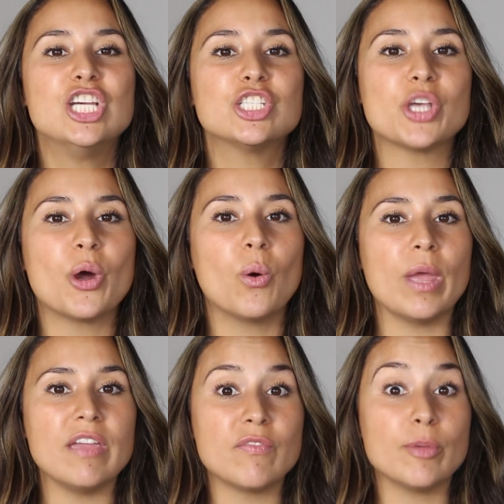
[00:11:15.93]
So
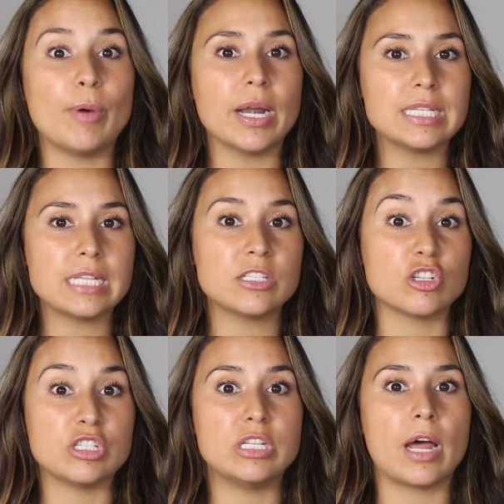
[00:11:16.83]
if the body senses
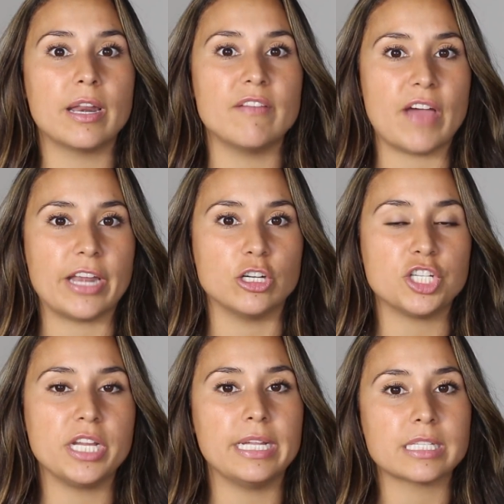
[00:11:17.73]
there's not enough
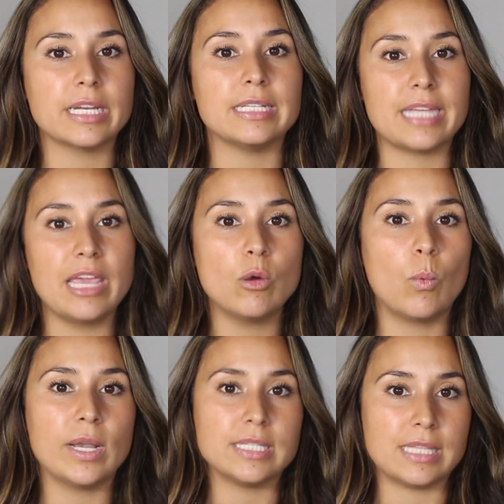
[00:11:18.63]
energy, it's going to take
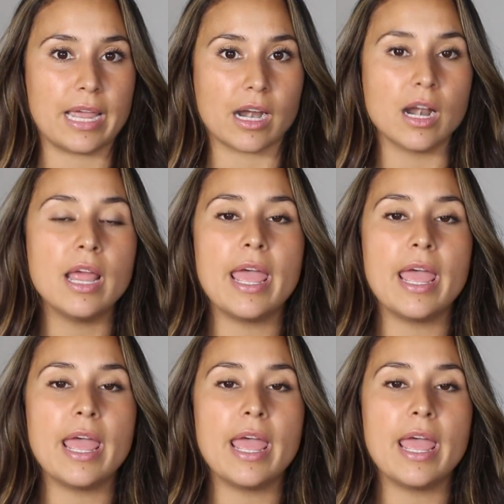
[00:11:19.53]
what is there